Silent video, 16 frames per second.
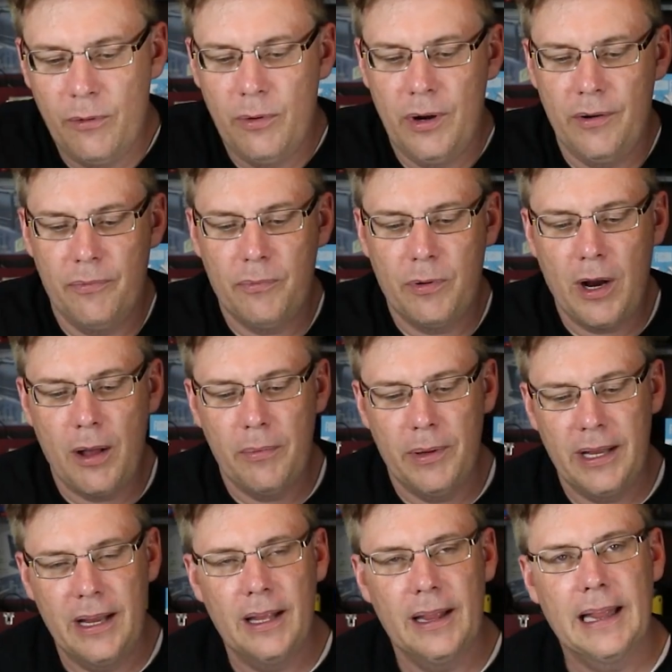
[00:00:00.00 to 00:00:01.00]
would have
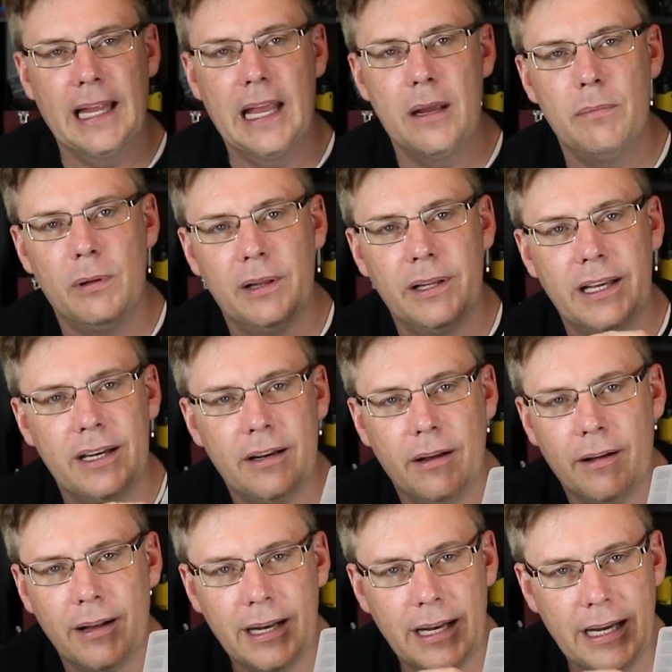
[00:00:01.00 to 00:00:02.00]
probably labeled it
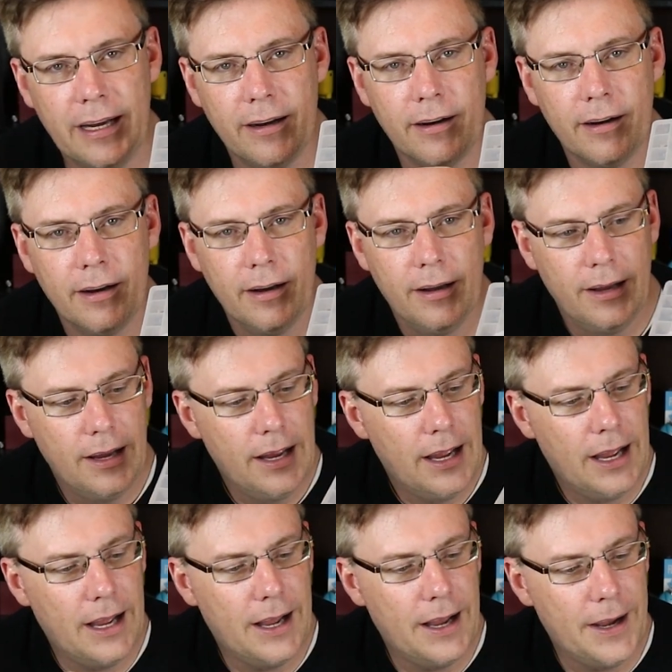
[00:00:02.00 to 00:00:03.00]
on here,
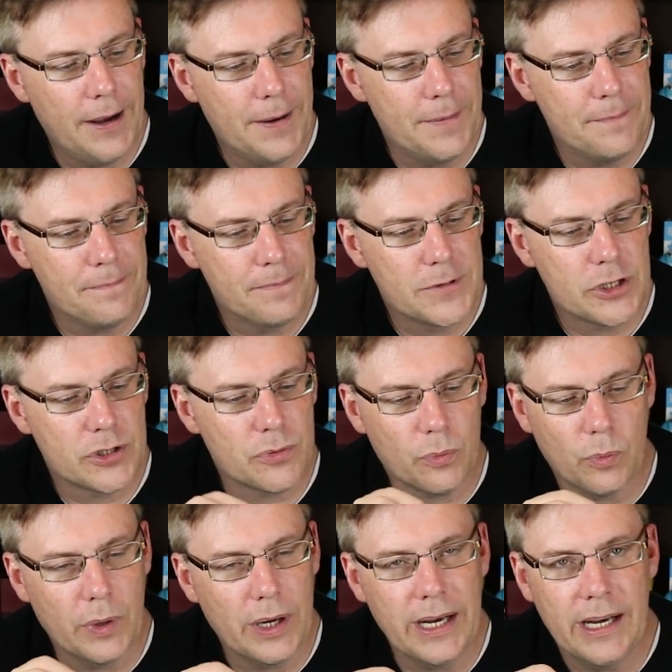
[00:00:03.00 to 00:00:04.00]
just
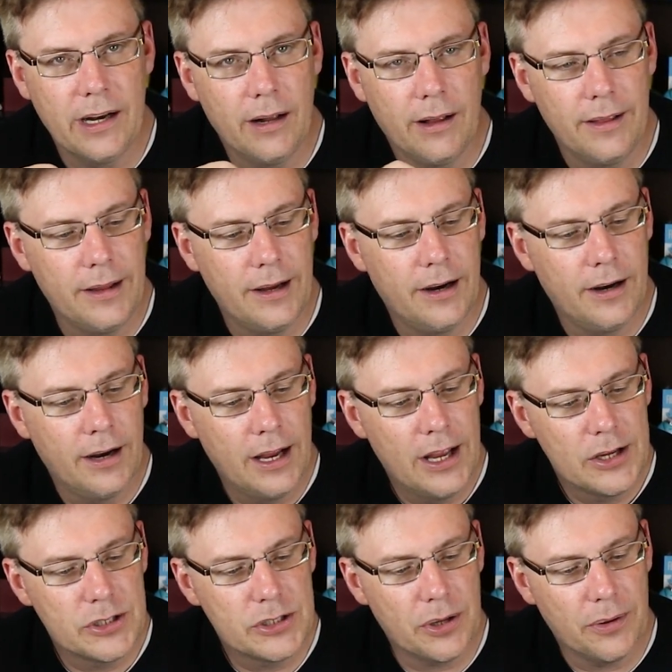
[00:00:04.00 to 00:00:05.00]
written it on there,
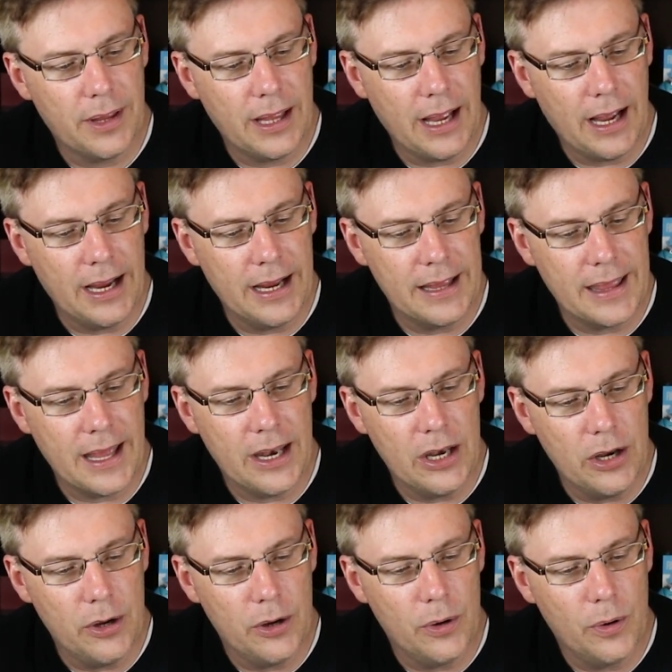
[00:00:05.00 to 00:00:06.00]
so that I
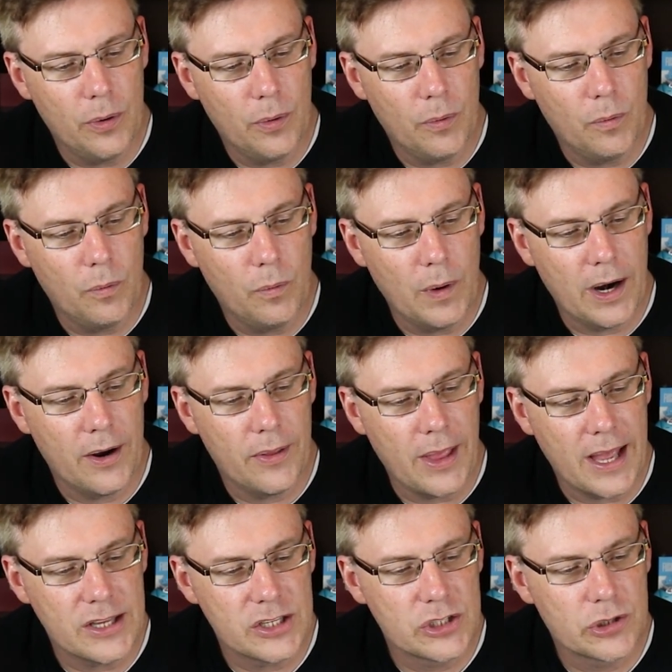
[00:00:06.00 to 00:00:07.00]
then knew where
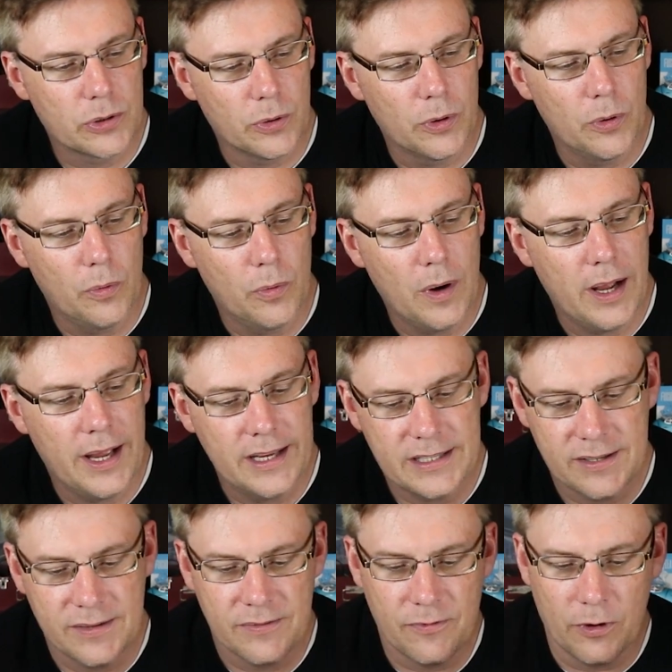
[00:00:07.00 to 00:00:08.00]
that screw
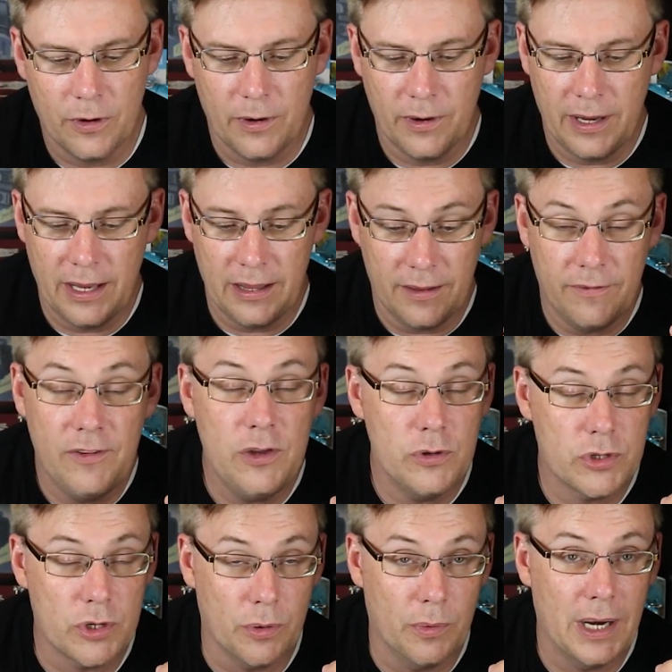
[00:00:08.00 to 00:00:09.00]
was for in the
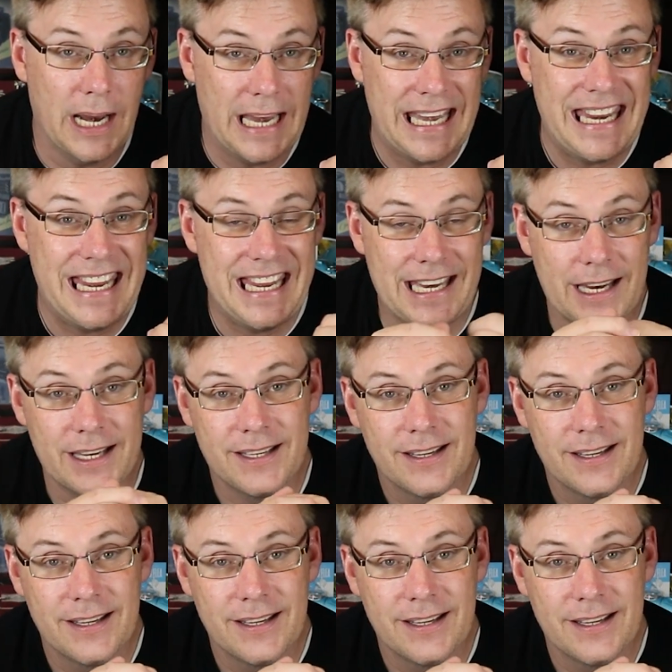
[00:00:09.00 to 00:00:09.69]
future when I need it.